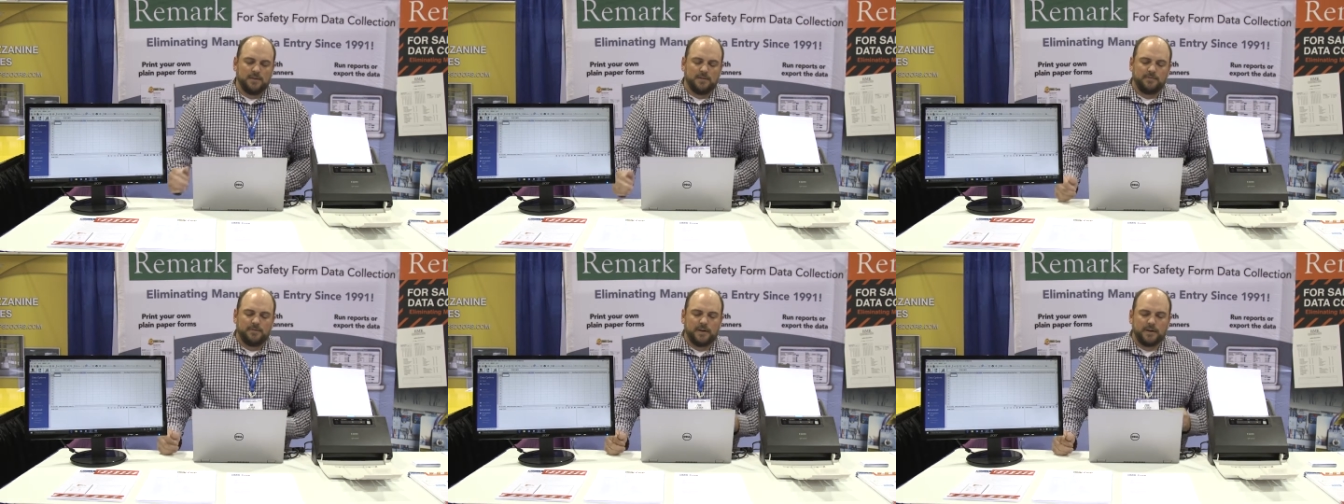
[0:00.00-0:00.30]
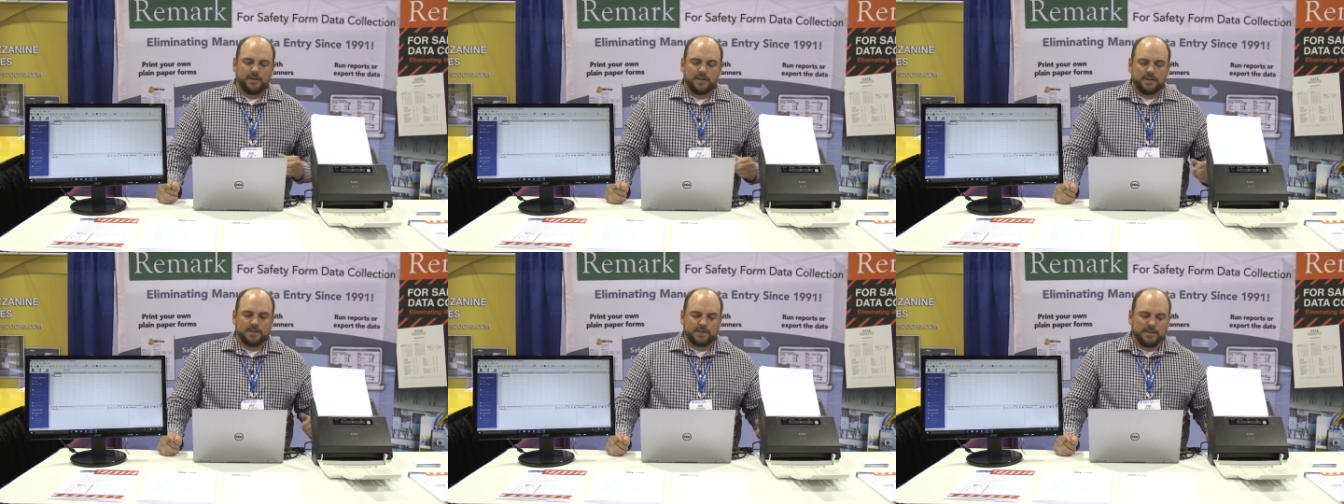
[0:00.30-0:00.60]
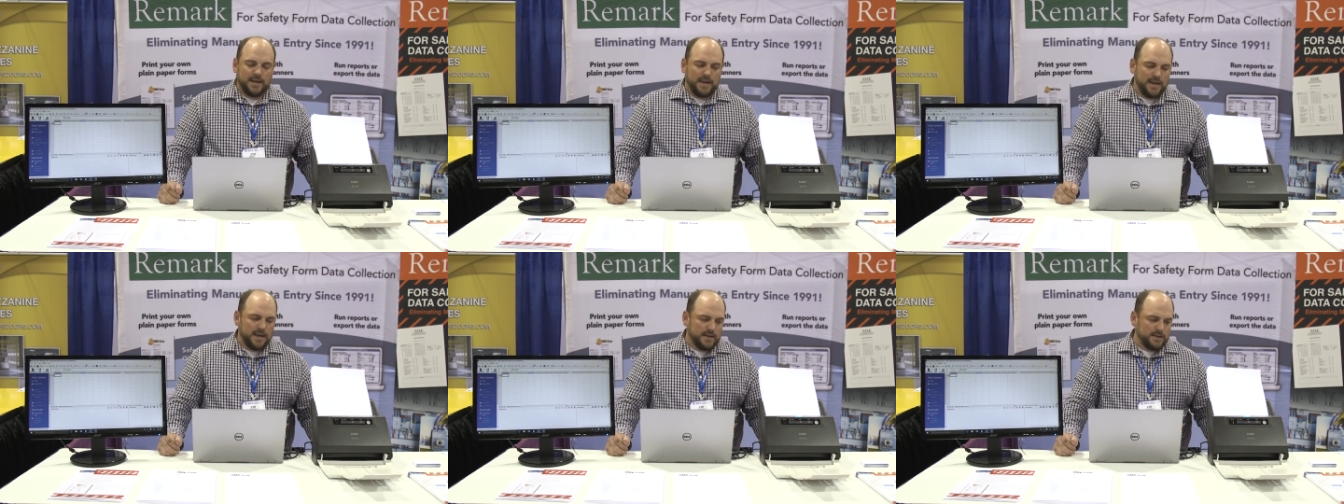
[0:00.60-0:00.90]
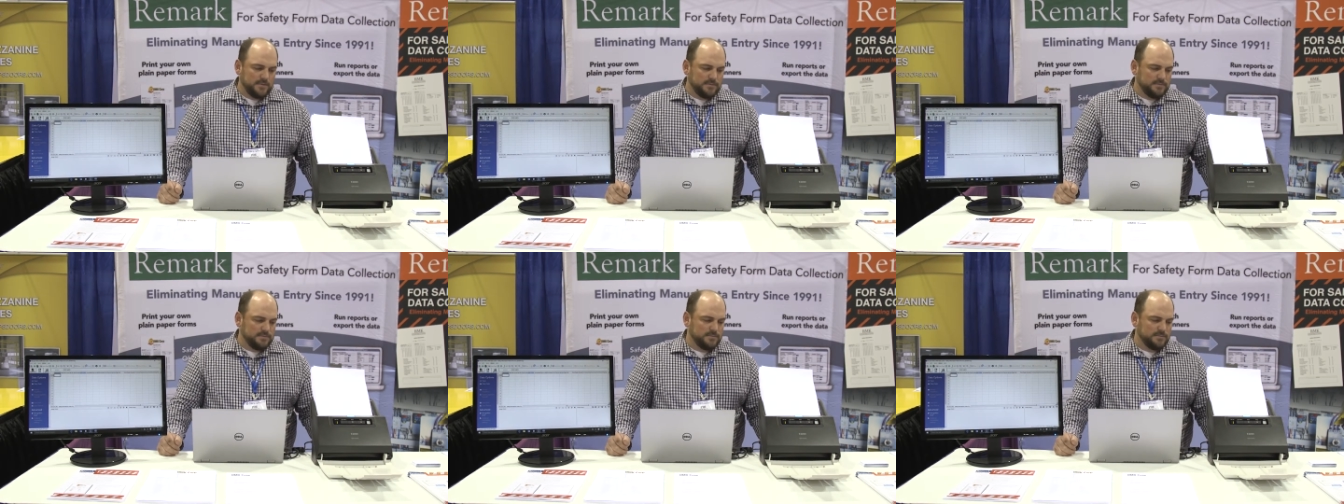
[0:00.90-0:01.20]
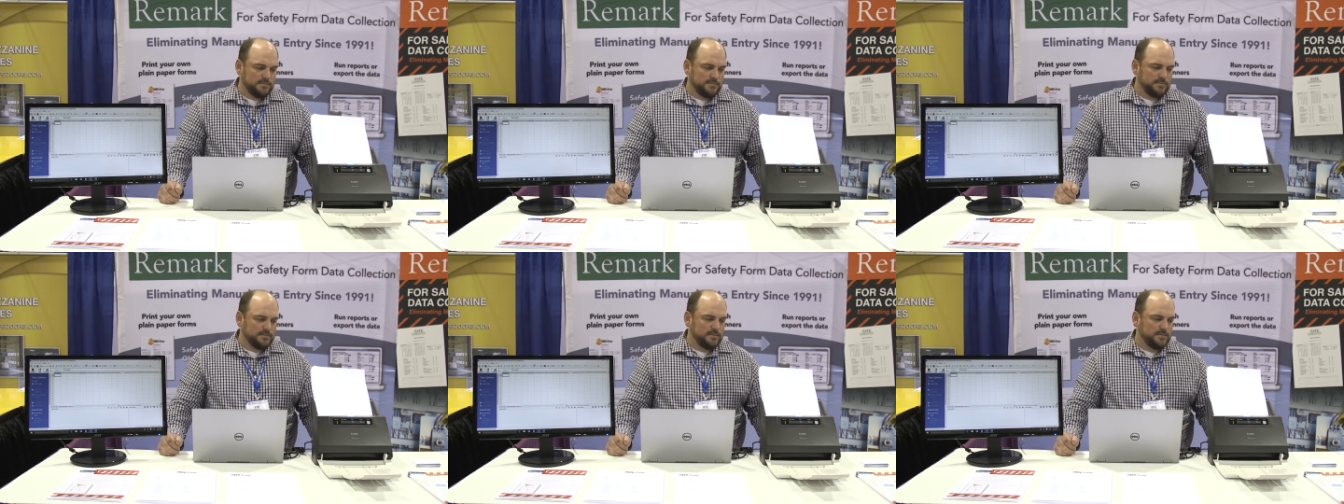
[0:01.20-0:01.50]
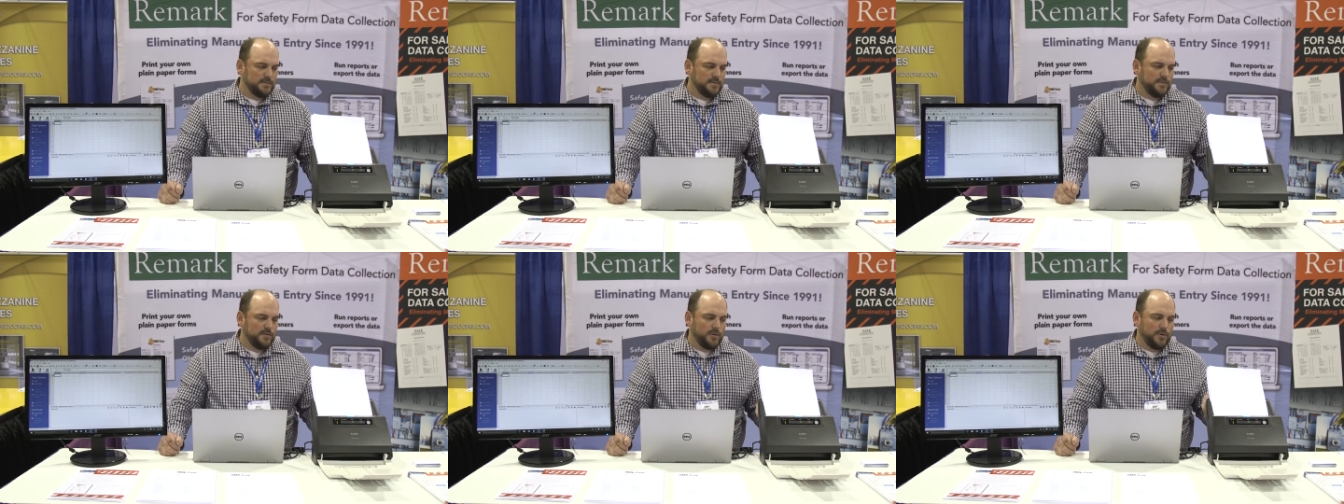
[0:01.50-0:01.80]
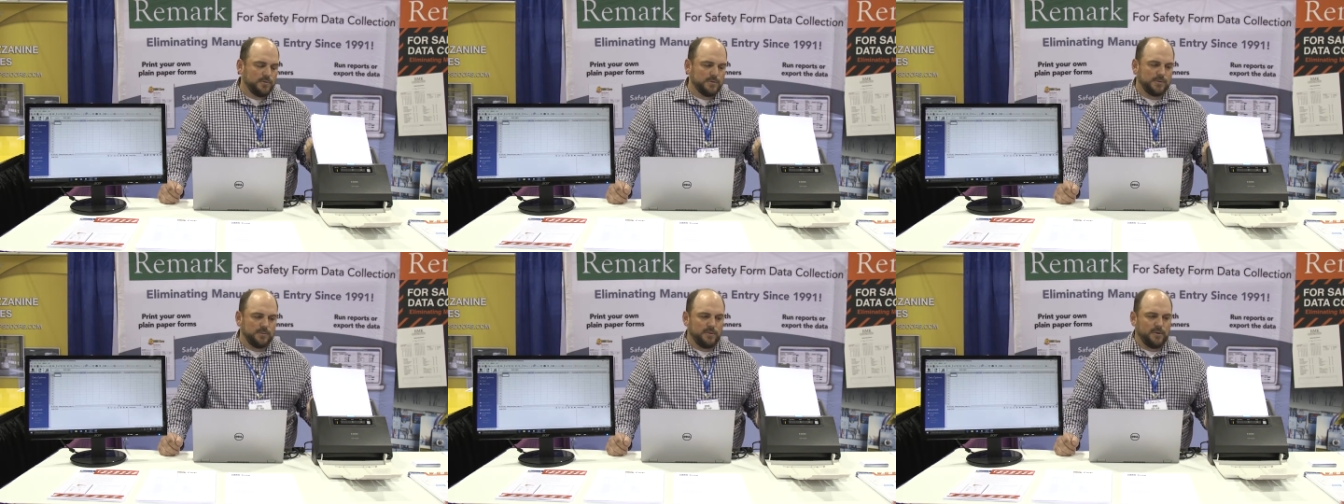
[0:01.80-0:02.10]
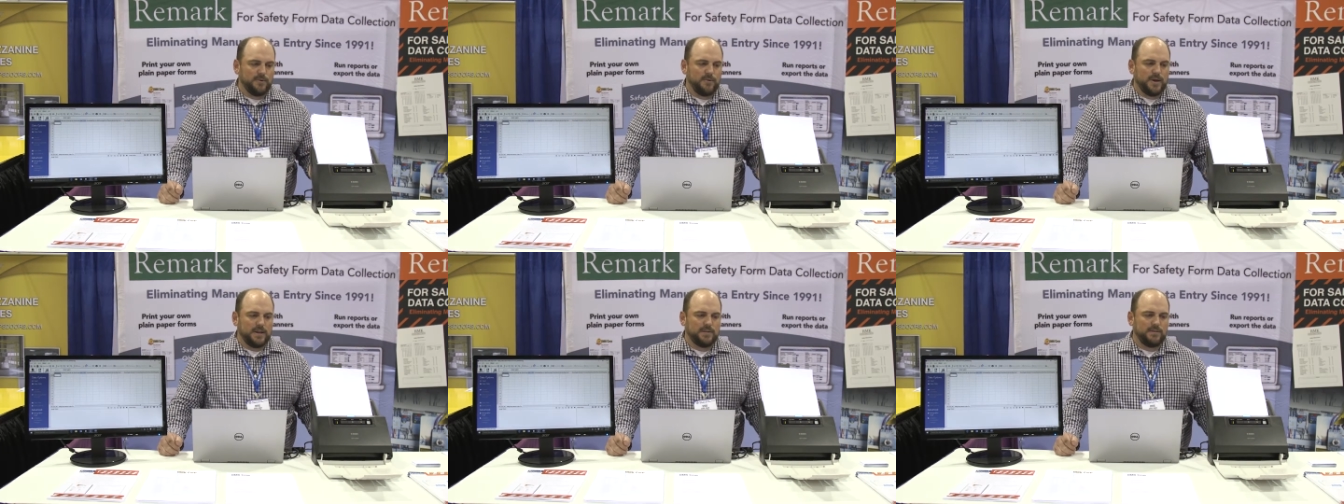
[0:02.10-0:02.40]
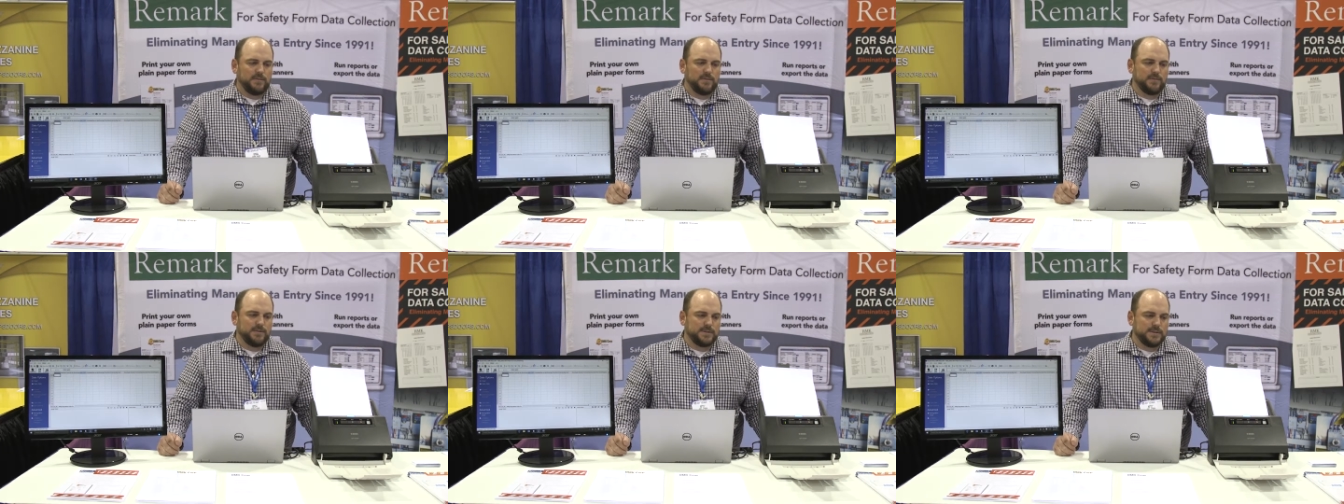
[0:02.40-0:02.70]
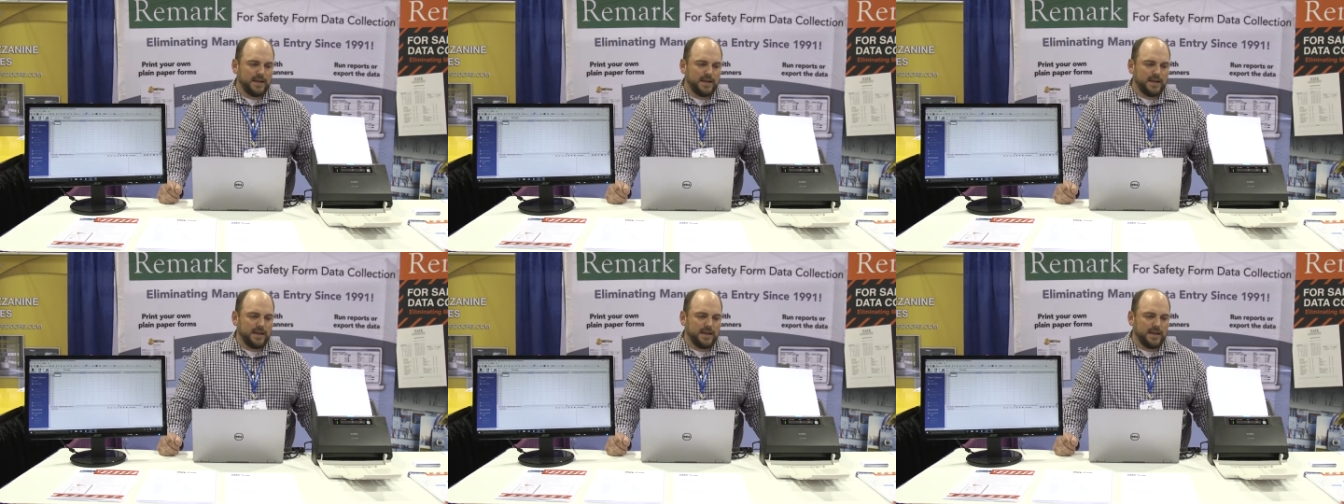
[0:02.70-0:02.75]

If I click scan, forms will be read through the